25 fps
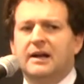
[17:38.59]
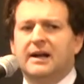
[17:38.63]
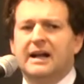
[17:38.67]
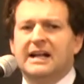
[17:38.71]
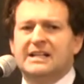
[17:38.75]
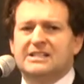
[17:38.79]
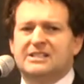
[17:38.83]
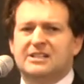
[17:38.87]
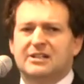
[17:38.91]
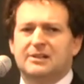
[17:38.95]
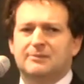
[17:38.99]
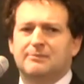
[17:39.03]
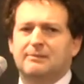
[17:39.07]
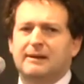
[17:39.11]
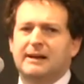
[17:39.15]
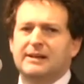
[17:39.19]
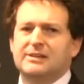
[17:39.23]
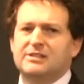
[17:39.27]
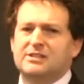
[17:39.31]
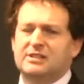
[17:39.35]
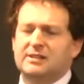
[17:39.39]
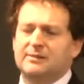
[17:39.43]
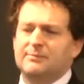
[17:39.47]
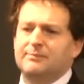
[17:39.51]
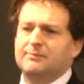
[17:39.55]
That's going to
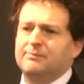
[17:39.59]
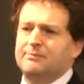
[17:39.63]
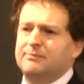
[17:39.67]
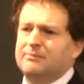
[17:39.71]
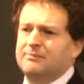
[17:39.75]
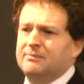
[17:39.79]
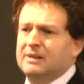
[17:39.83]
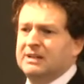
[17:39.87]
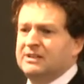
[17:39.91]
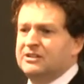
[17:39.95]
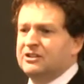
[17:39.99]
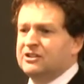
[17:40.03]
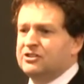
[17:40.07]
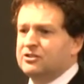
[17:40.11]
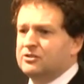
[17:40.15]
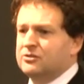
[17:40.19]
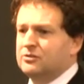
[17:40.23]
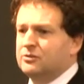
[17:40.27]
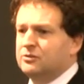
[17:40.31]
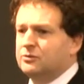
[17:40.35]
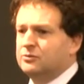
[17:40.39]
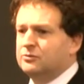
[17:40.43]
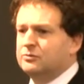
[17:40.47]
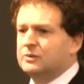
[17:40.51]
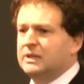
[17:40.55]
place some
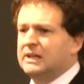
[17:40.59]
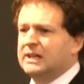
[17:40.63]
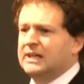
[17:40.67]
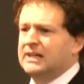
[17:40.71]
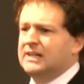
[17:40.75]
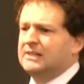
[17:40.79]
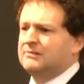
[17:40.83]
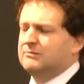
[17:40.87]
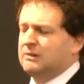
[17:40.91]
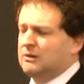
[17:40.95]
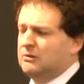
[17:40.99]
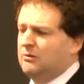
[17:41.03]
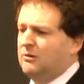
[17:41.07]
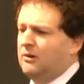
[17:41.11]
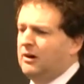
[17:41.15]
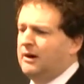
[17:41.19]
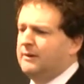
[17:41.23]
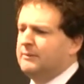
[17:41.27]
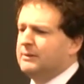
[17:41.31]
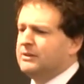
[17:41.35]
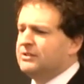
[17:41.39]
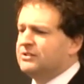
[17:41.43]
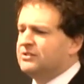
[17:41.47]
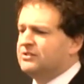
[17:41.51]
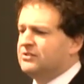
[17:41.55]
additional uh,
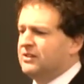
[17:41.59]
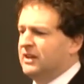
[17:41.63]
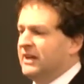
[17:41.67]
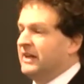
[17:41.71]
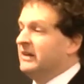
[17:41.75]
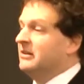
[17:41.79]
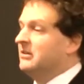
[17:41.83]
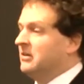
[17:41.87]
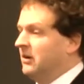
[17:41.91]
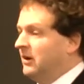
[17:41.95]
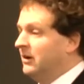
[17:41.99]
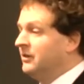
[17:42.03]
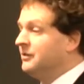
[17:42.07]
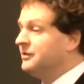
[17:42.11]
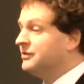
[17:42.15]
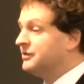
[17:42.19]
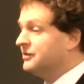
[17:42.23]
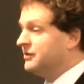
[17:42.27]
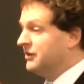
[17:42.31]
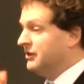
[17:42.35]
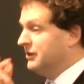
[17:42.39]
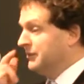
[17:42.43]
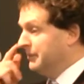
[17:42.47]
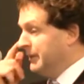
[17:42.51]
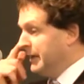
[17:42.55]
requirements and
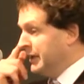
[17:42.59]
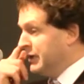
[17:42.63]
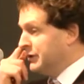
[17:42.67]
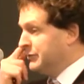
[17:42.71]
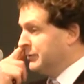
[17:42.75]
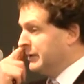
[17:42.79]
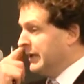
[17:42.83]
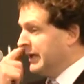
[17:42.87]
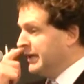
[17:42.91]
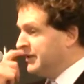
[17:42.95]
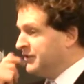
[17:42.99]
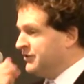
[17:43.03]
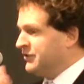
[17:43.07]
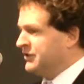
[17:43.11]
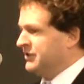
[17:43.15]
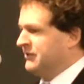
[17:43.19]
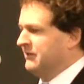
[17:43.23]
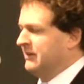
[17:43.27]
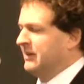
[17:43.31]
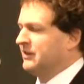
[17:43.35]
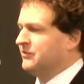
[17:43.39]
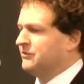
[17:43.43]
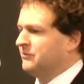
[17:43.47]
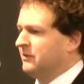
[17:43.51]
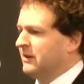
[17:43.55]
costs on the management agency
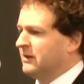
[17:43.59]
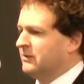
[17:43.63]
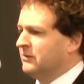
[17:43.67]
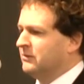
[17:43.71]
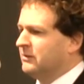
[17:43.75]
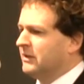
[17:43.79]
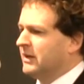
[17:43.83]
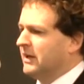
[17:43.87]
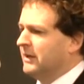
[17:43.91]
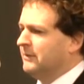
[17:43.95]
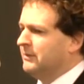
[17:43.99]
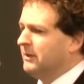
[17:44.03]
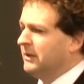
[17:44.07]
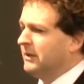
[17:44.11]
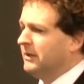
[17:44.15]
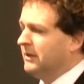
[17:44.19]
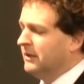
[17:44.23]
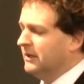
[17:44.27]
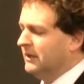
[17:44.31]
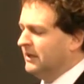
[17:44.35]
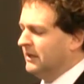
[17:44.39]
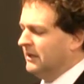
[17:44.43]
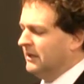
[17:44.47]
around its record keeping.